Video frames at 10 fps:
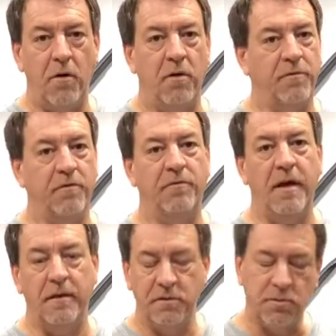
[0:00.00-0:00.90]
And if it
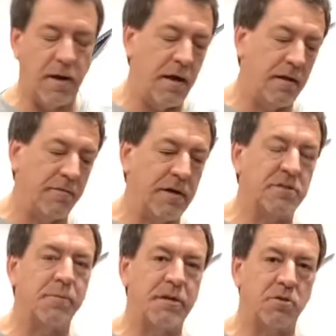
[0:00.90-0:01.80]
fails, well, I've got
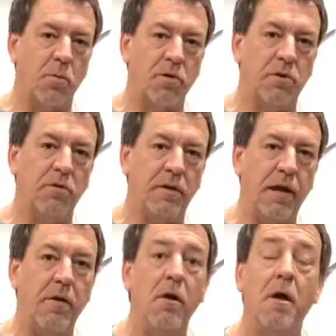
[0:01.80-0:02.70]
some extra work to do later.